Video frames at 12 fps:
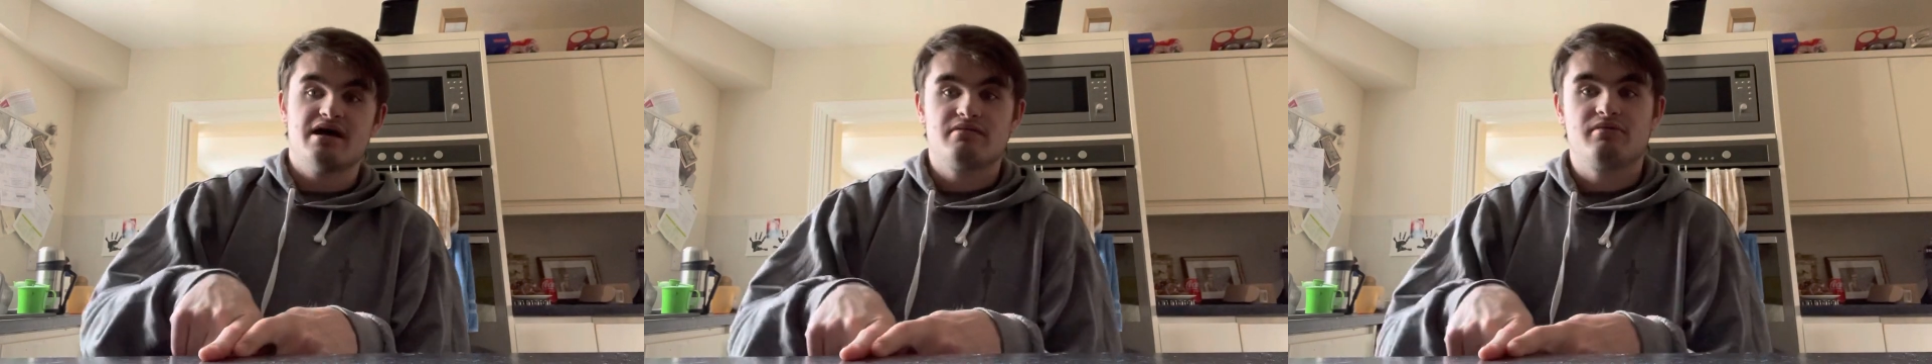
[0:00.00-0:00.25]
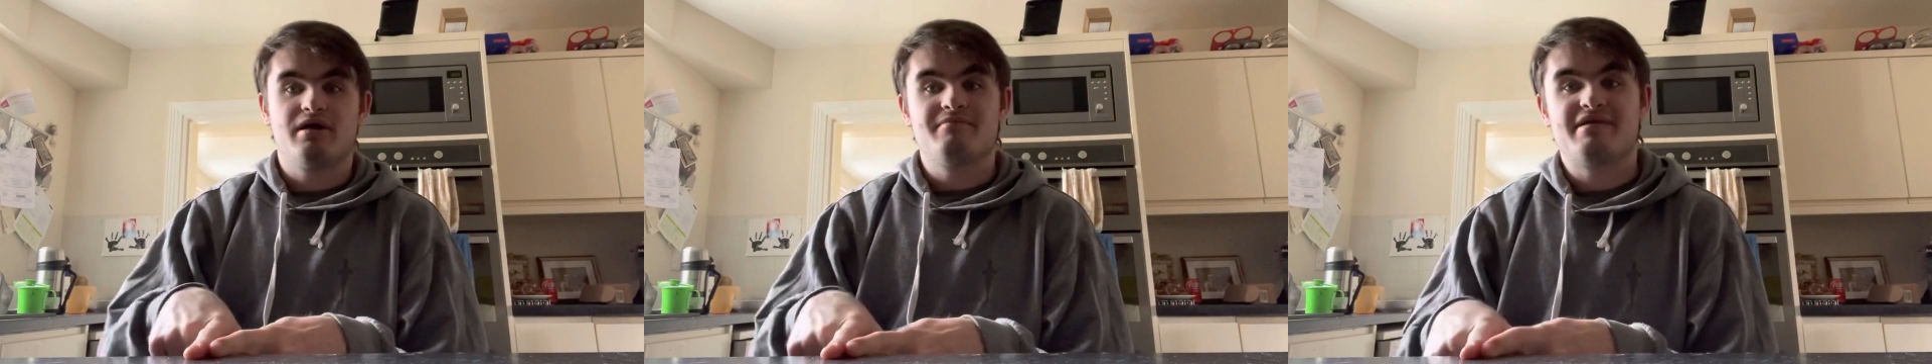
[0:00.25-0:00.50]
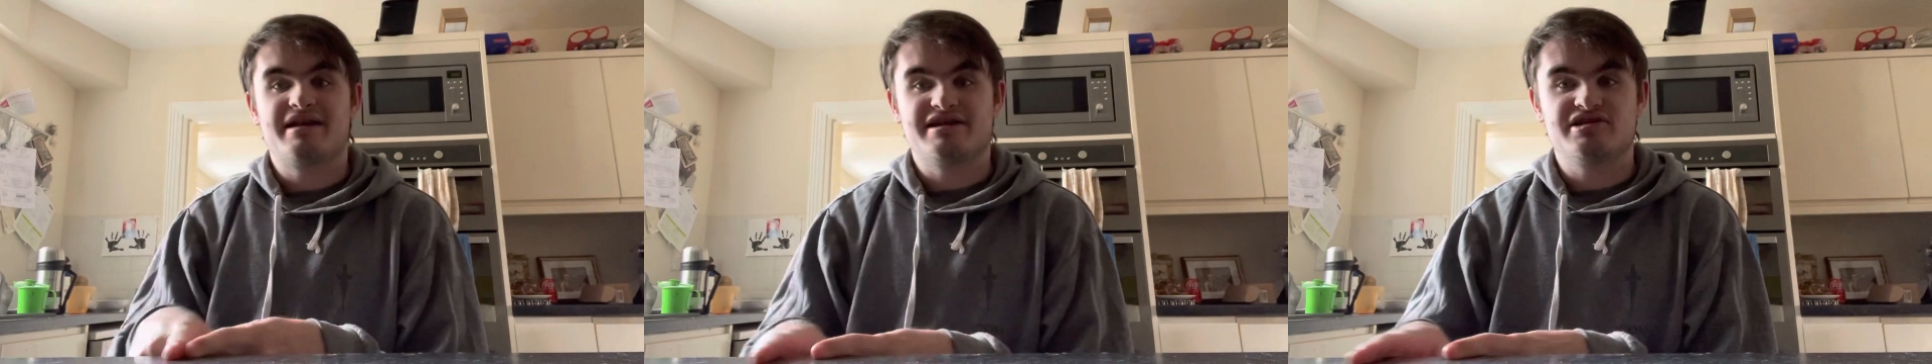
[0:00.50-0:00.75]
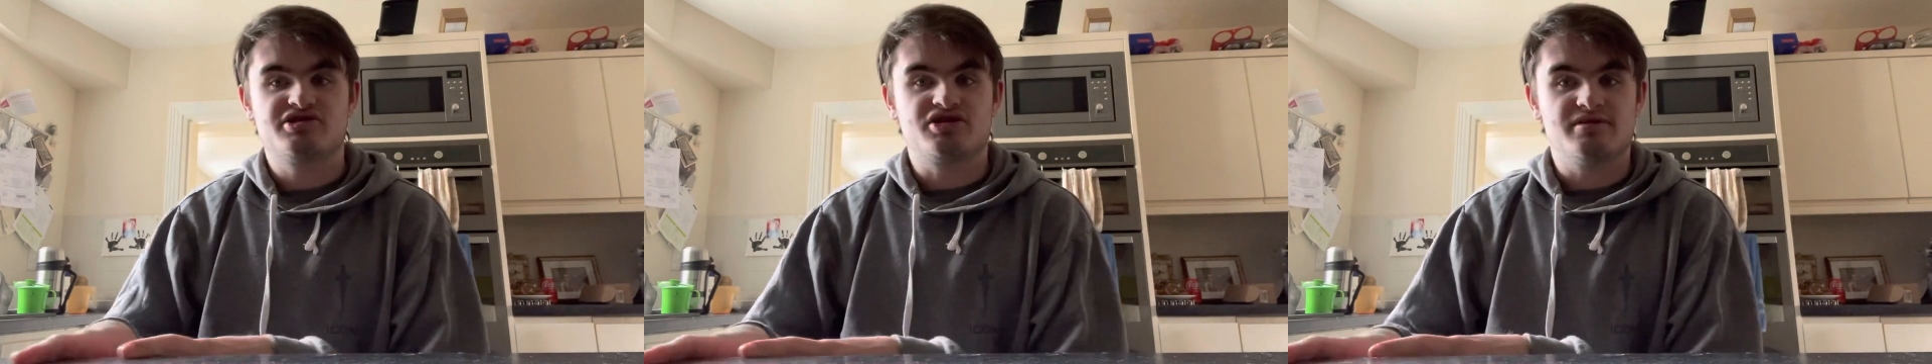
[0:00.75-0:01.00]
Not many
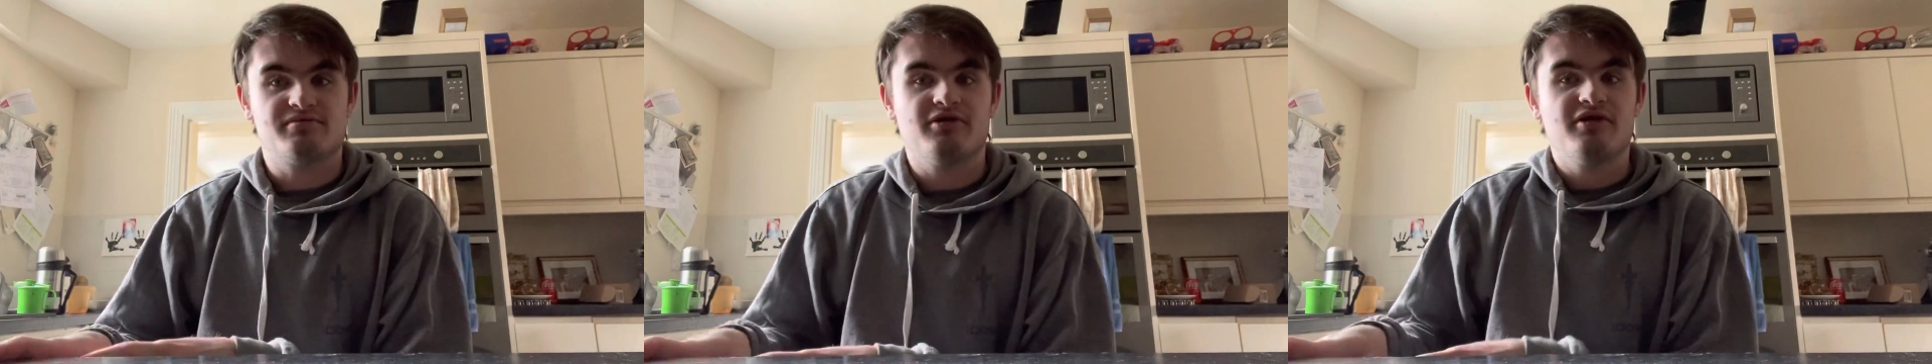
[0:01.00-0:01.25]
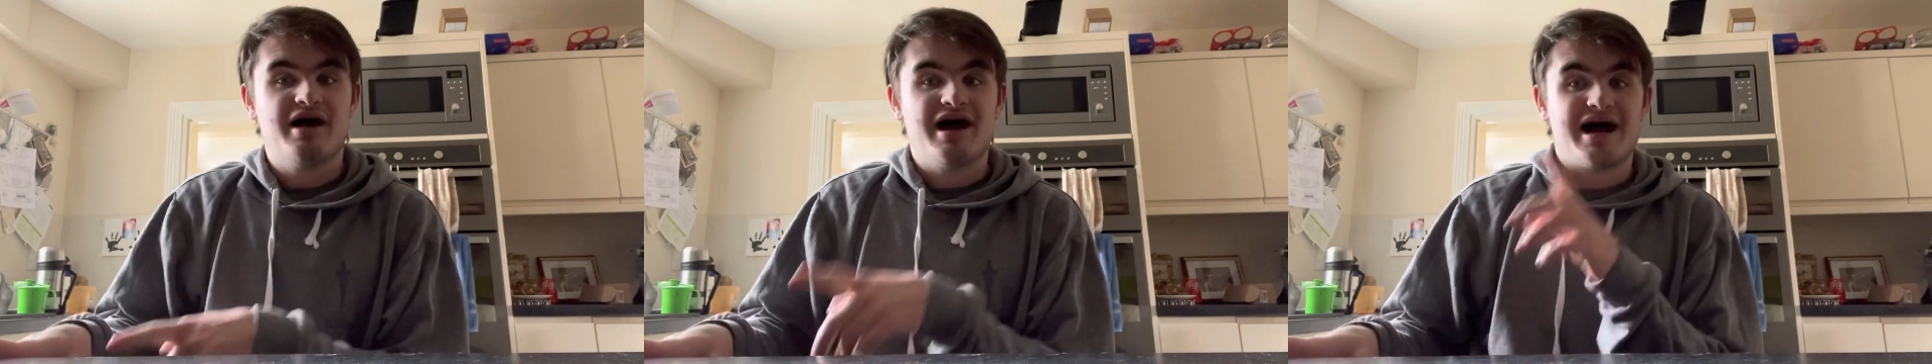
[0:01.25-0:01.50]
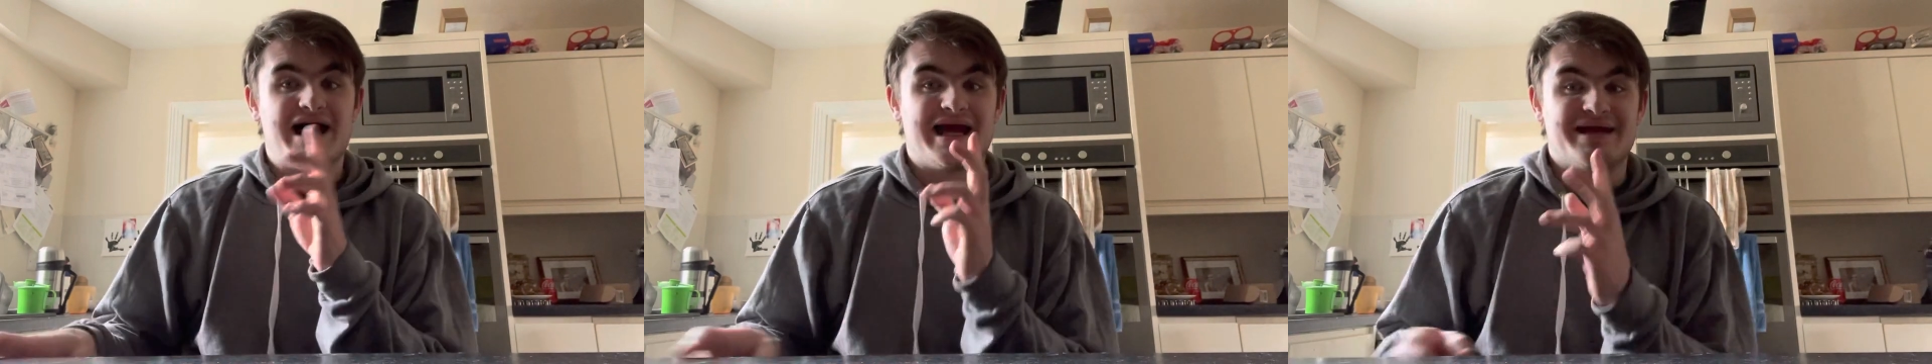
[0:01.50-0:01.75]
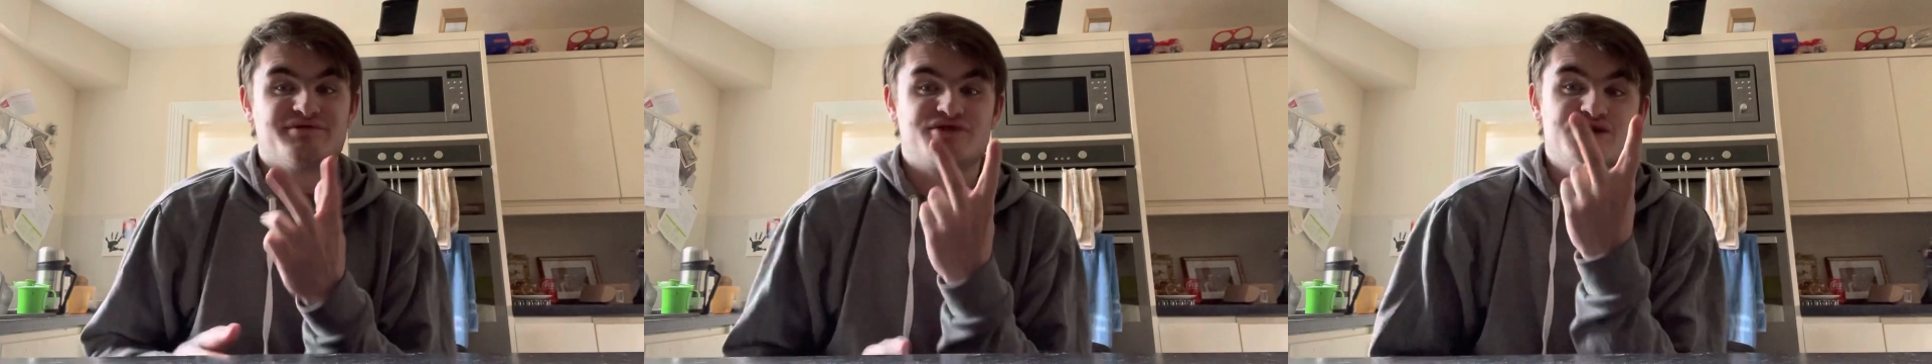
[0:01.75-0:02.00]
used to, but I
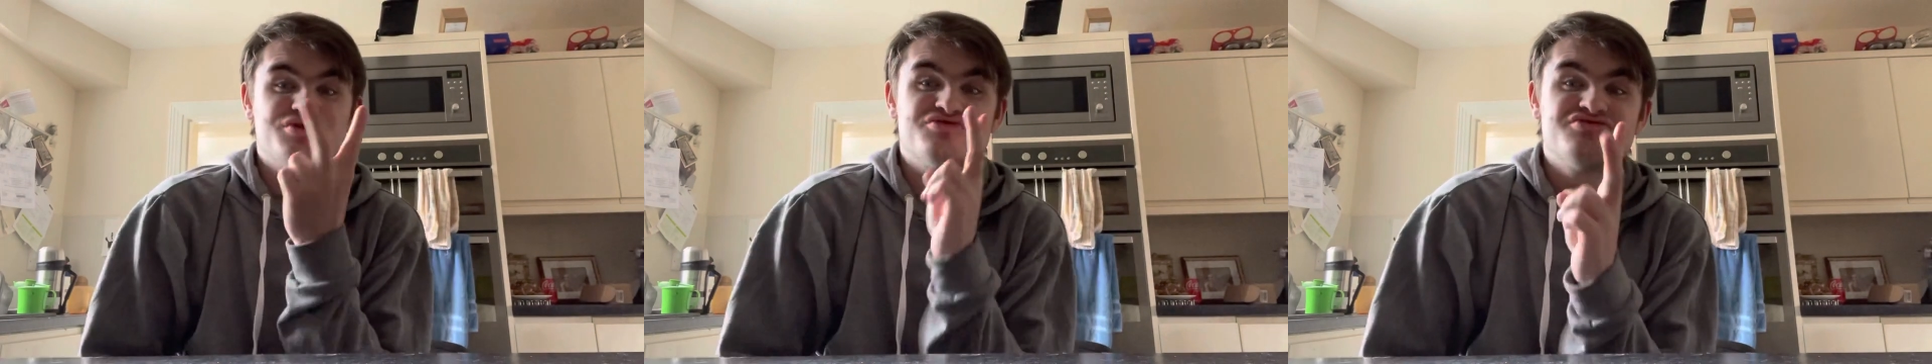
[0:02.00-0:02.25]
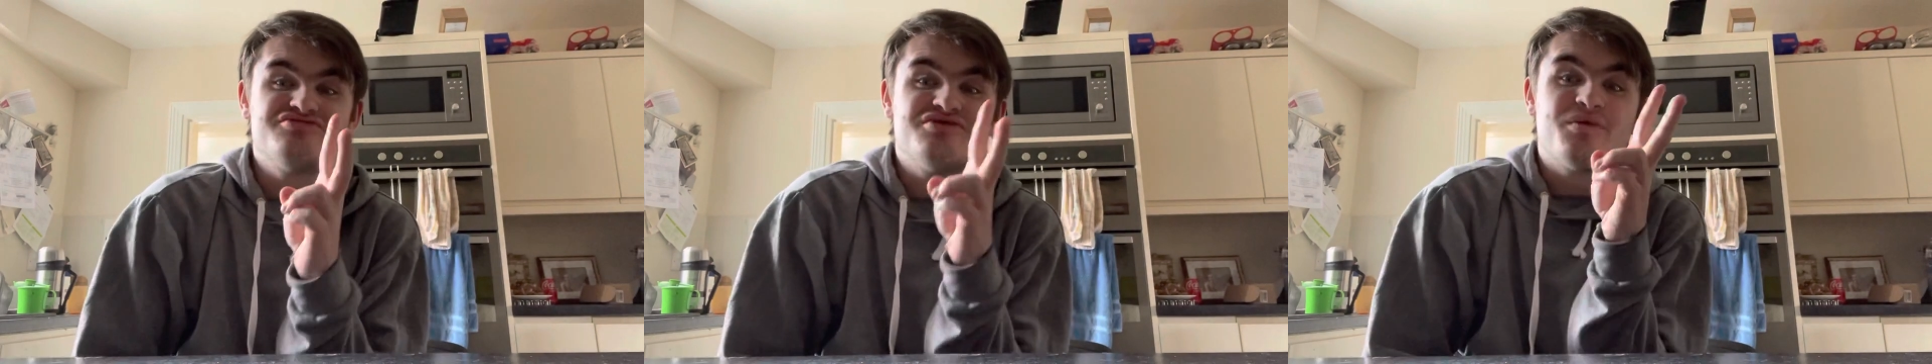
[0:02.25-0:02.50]
am 200